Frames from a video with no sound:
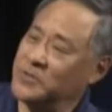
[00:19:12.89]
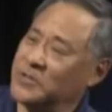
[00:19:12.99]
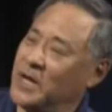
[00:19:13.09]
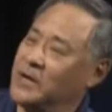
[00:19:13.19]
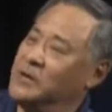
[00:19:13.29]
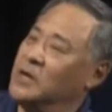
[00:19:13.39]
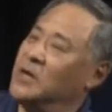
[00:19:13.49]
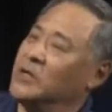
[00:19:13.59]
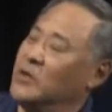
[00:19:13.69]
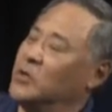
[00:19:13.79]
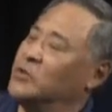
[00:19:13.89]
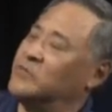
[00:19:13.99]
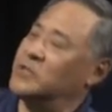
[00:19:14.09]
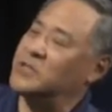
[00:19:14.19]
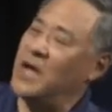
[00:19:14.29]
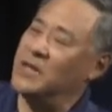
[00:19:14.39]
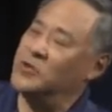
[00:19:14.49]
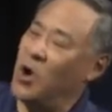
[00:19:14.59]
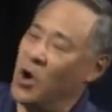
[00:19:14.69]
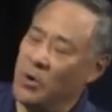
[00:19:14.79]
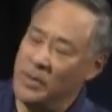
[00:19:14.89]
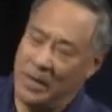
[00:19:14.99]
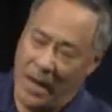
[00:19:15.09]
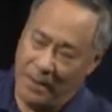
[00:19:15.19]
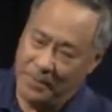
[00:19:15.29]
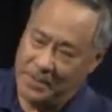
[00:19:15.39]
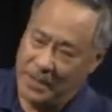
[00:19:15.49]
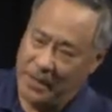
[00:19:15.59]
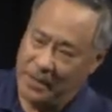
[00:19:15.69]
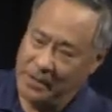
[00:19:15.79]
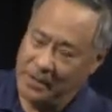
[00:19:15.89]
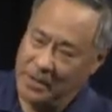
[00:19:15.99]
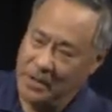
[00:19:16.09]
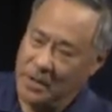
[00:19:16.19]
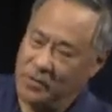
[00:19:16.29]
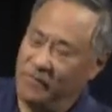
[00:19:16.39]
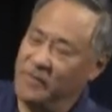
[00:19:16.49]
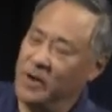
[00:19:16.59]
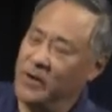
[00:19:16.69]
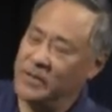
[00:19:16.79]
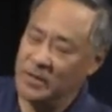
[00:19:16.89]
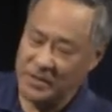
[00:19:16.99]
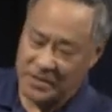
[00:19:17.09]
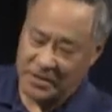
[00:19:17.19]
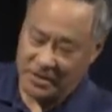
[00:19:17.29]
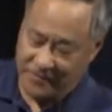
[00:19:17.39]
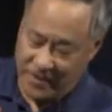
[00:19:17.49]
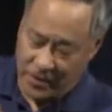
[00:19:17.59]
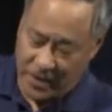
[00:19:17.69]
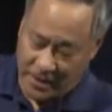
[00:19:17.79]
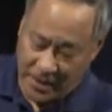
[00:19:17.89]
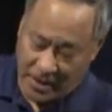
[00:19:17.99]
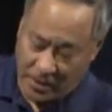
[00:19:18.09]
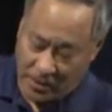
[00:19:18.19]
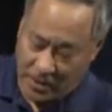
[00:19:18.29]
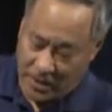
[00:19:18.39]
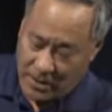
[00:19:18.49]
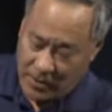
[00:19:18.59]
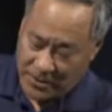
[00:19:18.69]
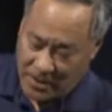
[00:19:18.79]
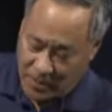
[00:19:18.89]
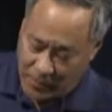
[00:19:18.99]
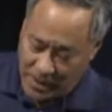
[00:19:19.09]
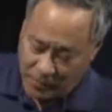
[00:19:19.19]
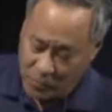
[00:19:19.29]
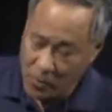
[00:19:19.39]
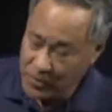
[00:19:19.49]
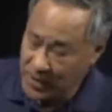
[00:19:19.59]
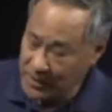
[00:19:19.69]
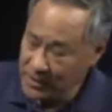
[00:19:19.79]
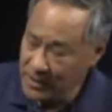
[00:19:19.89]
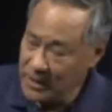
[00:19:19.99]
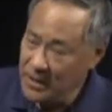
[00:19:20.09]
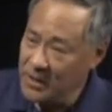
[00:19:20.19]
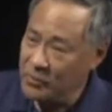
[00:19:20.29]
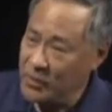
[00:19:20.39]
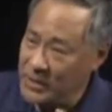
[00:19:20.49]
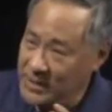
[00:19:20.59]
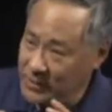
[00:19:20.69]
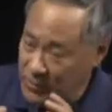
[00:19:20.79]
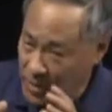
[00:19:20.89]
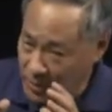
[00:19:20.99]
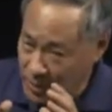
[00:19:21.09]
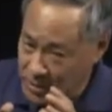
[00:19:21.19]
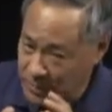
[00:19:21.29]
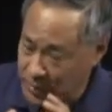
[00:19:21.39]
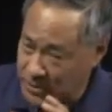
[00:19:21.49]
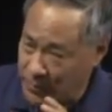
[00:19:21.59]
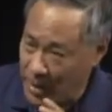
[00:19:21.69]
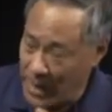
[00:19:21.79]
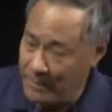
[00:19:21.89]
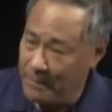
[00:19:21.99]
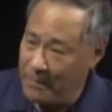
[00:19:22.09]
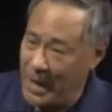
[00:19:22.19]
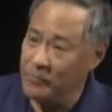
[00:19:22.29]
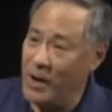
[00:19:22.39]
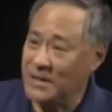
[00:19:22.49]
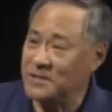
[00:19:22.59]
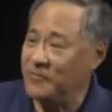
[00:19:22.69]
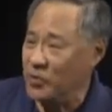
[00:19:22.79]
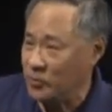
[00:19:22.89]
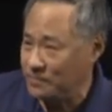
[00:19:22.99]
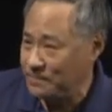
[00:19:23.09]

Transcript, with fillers: said, you know, you've just had your arm amputated, you're very, very ill, or, or rather wounded. We, need, we are going to prescribe bed rest for you.